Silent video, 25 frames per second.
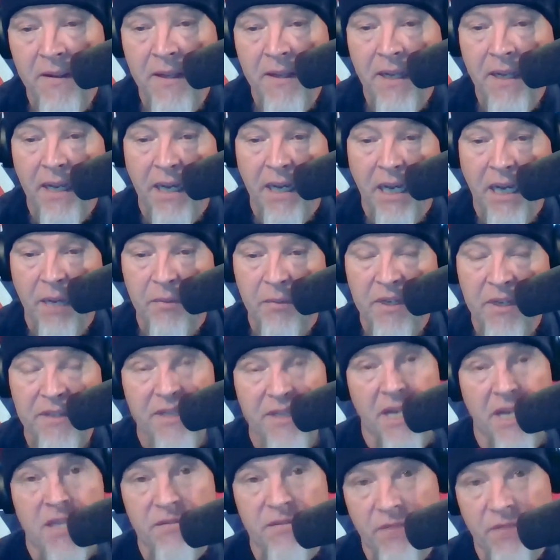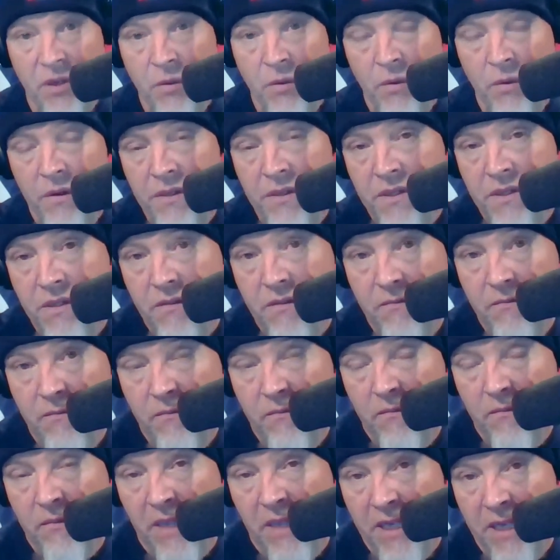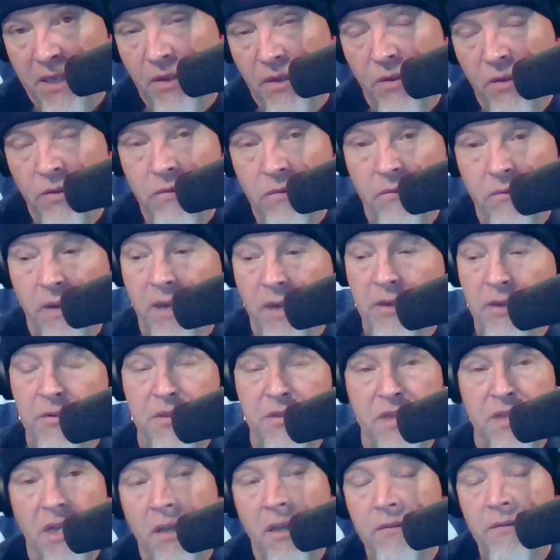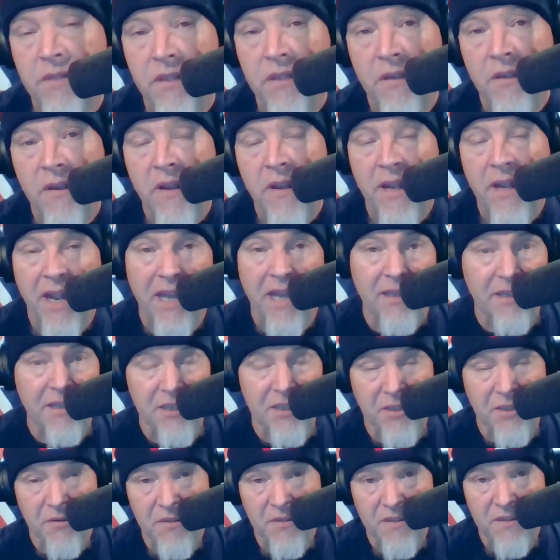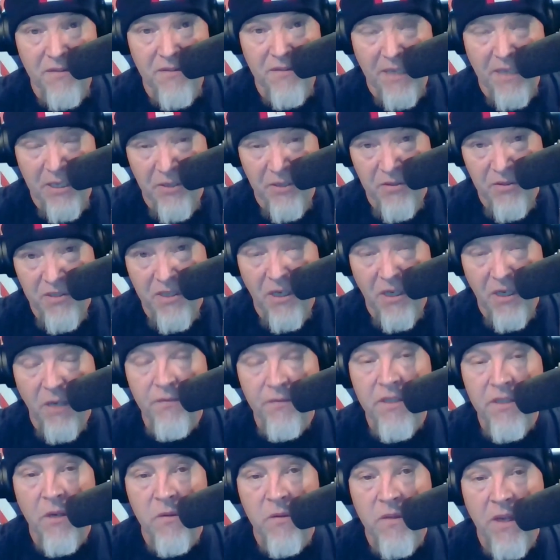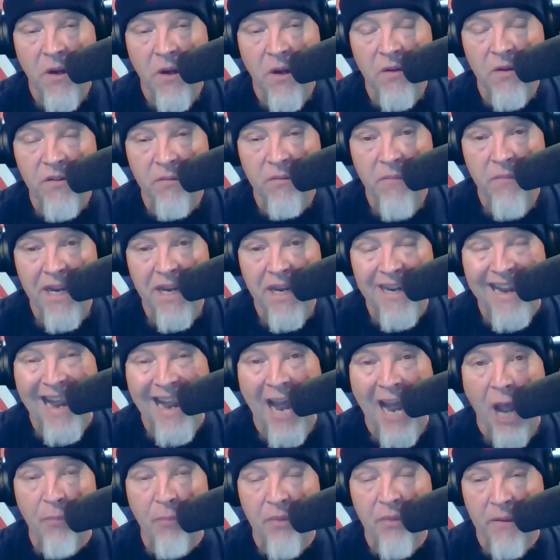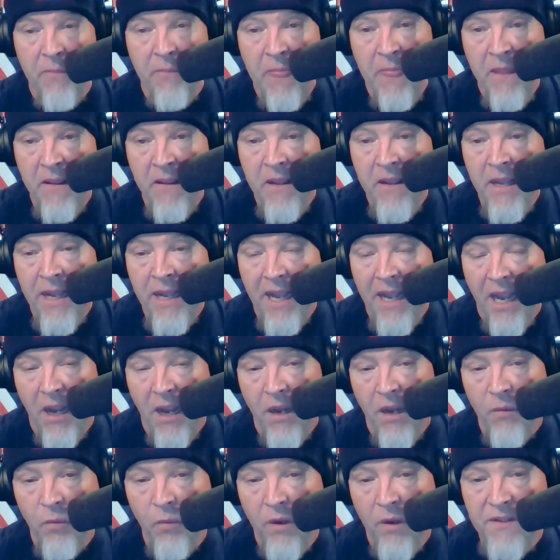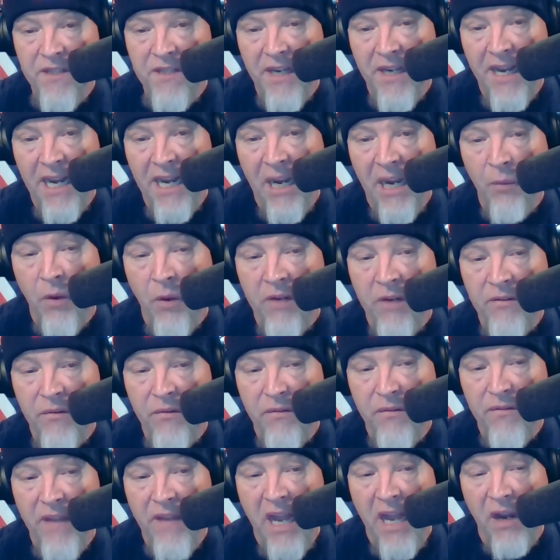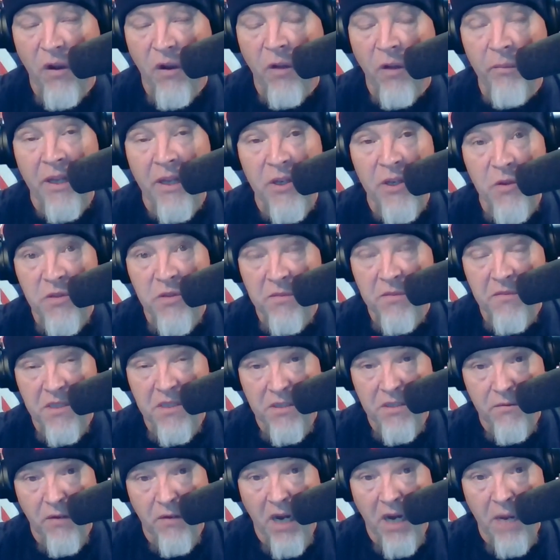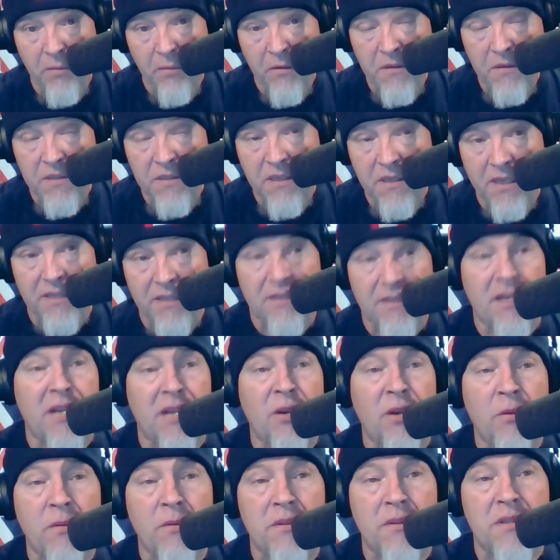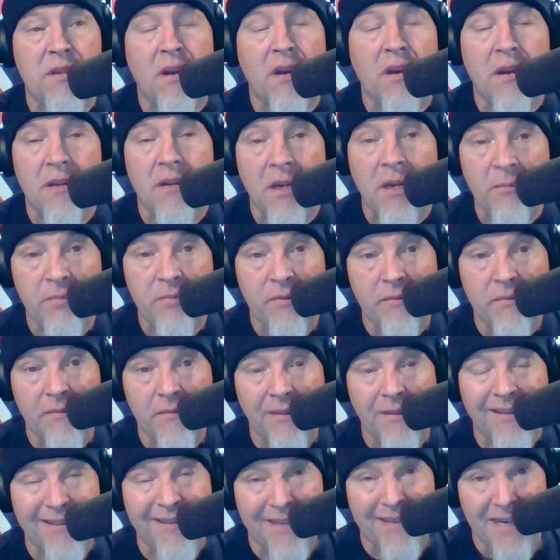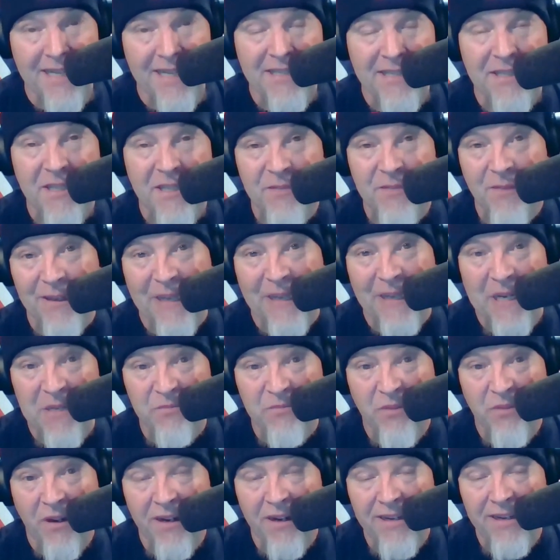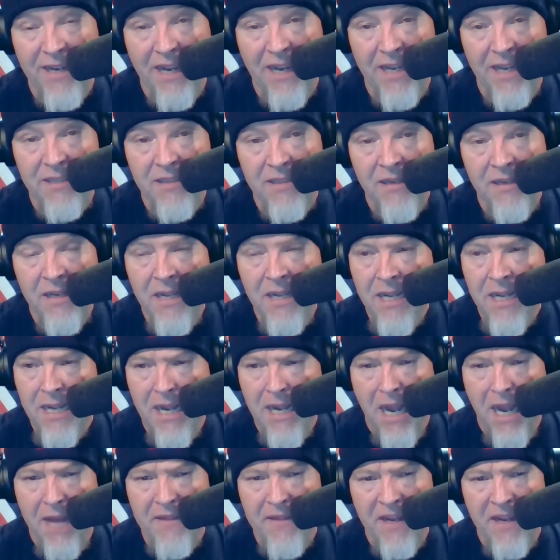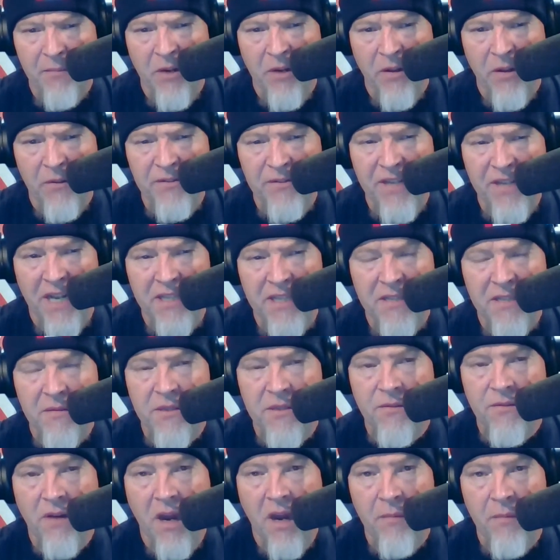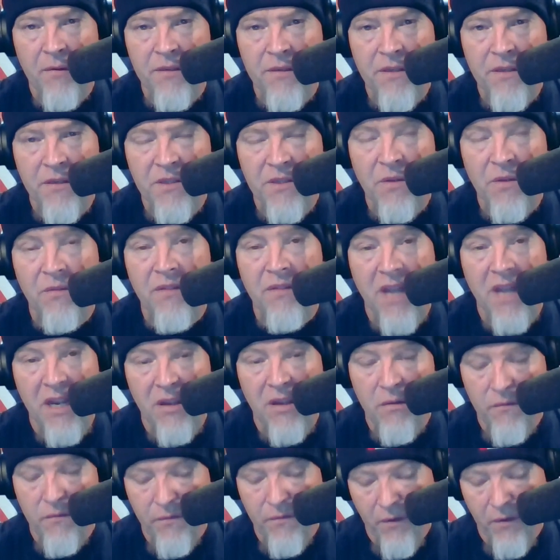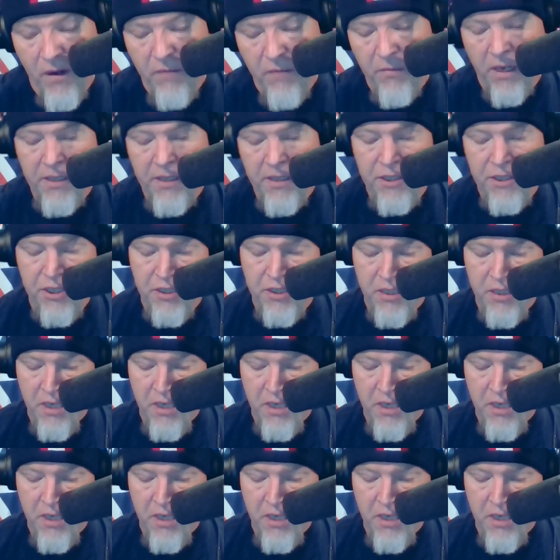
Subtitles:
but it takes viewers like you and yourselves and listeners like yourselves out there to make it happen. And once again, I want to thank all my new subscribers. I know it's gone up again since my last podcast. I think about another 10 subscribers. So thank you very much.